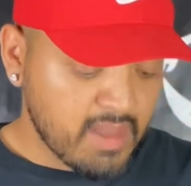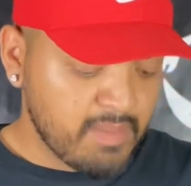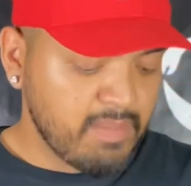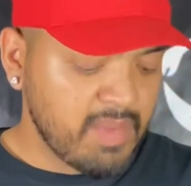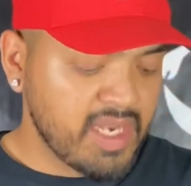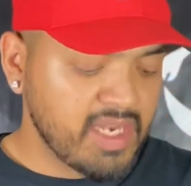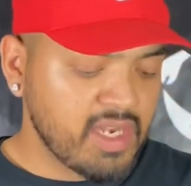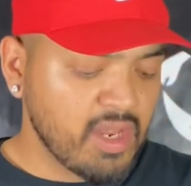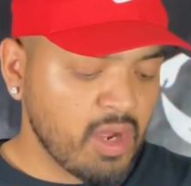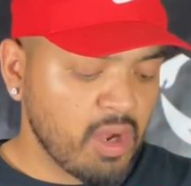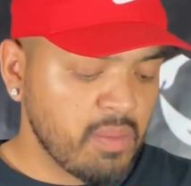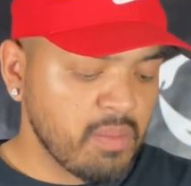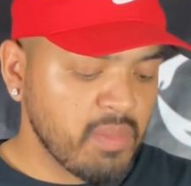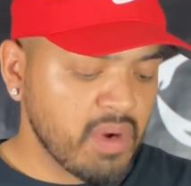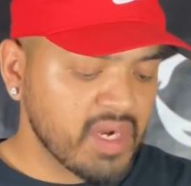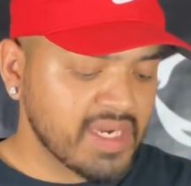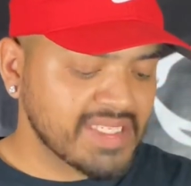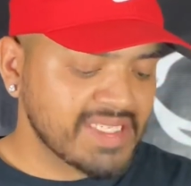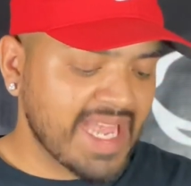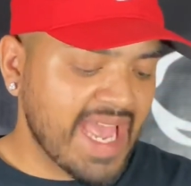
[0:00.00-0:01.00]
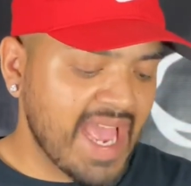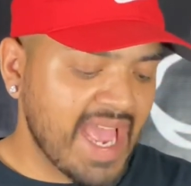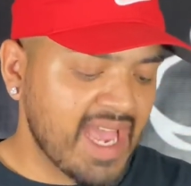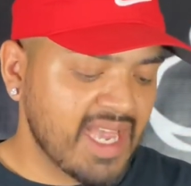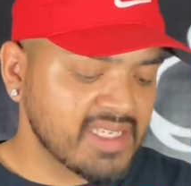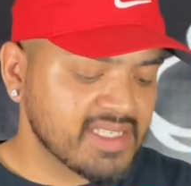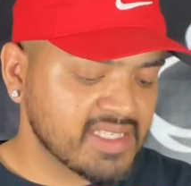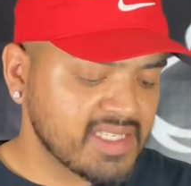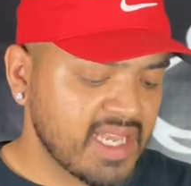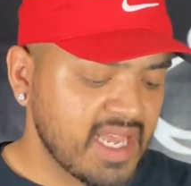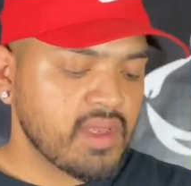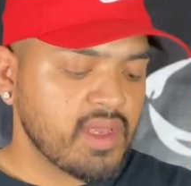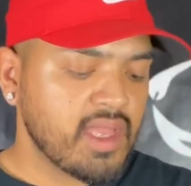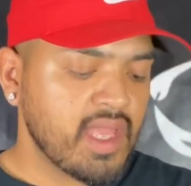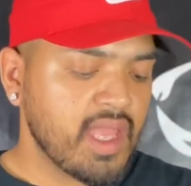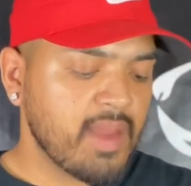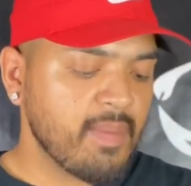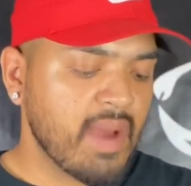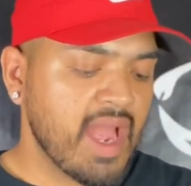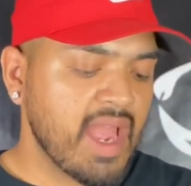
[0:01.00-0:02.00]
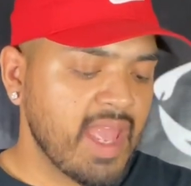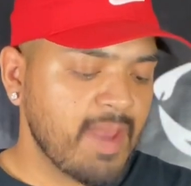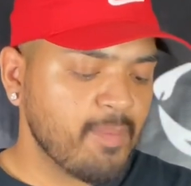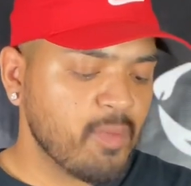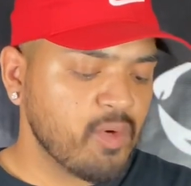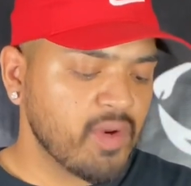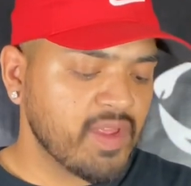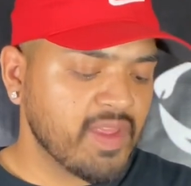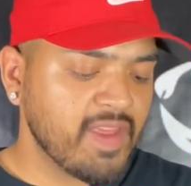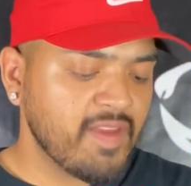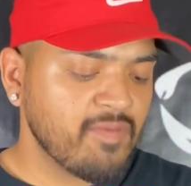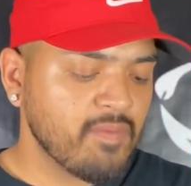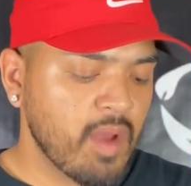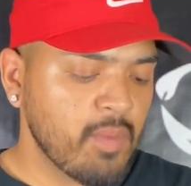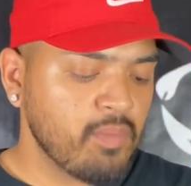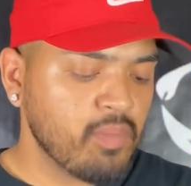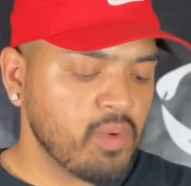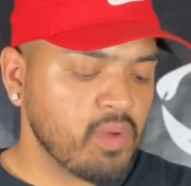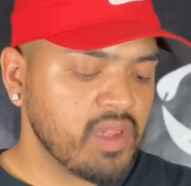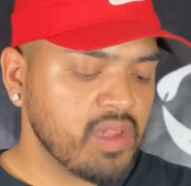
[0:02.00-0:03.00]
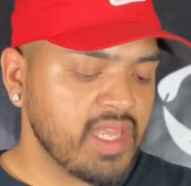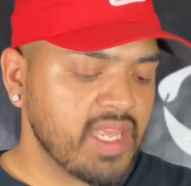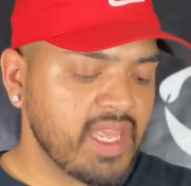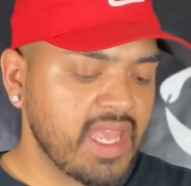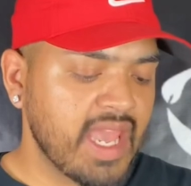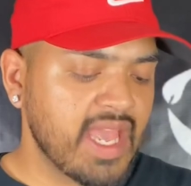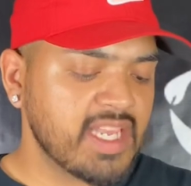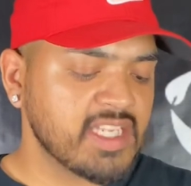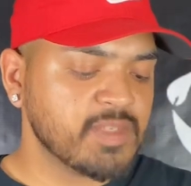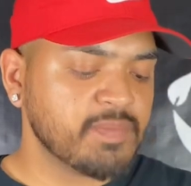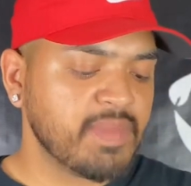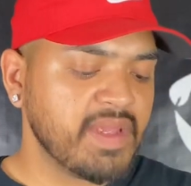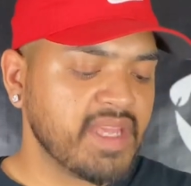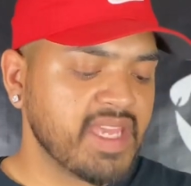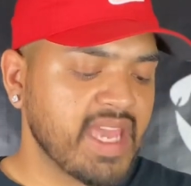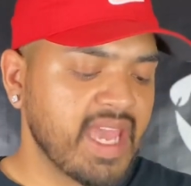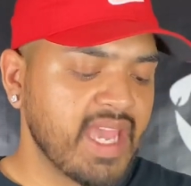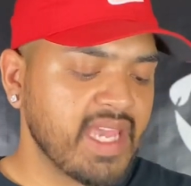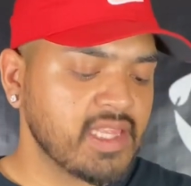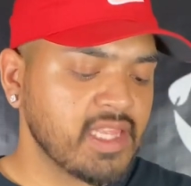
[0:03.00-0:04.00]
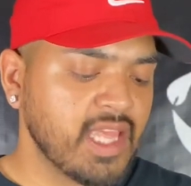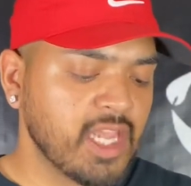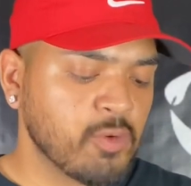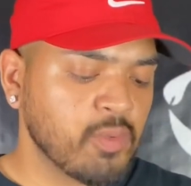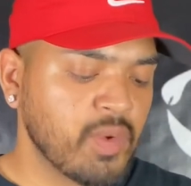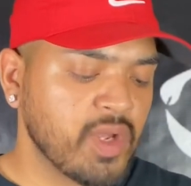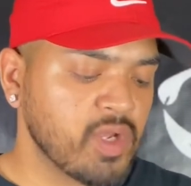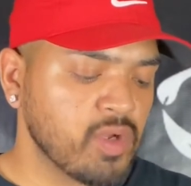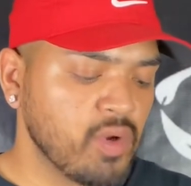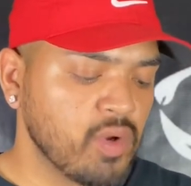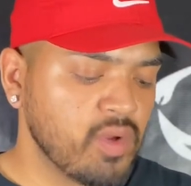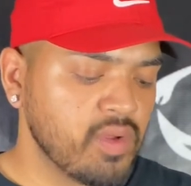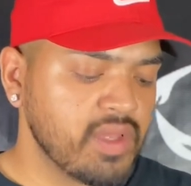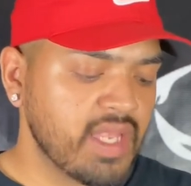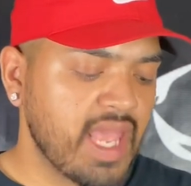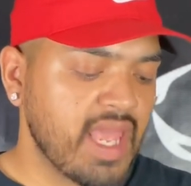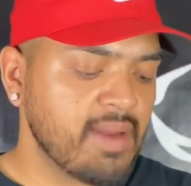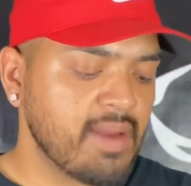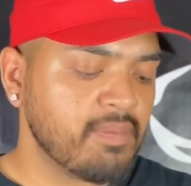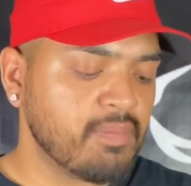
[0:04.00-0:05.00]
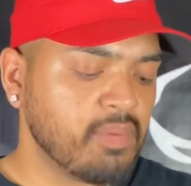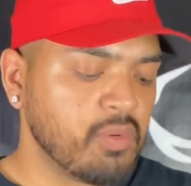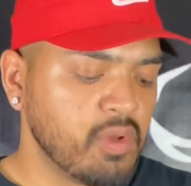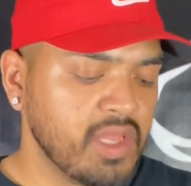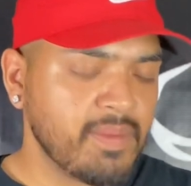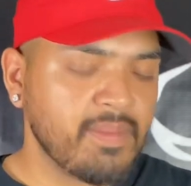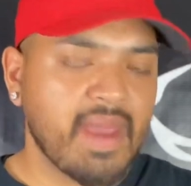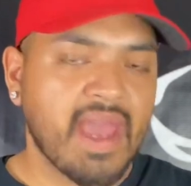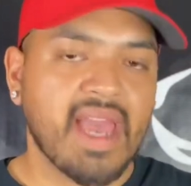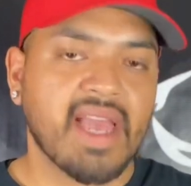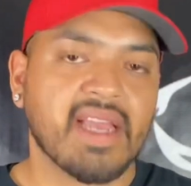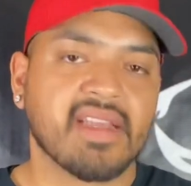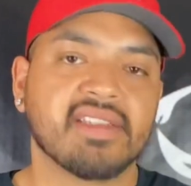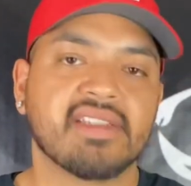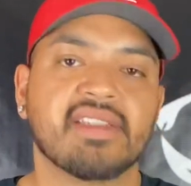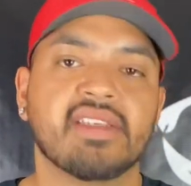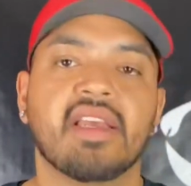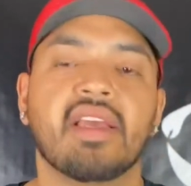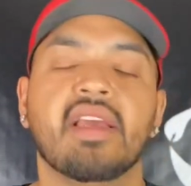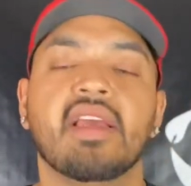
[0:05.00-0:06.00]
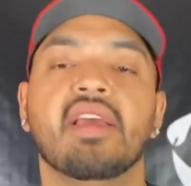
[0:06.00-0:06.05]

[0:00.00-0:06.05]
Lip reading: Mendo Merckx asks, am I able to give my bully SBK Liquid Gold and Bully Max?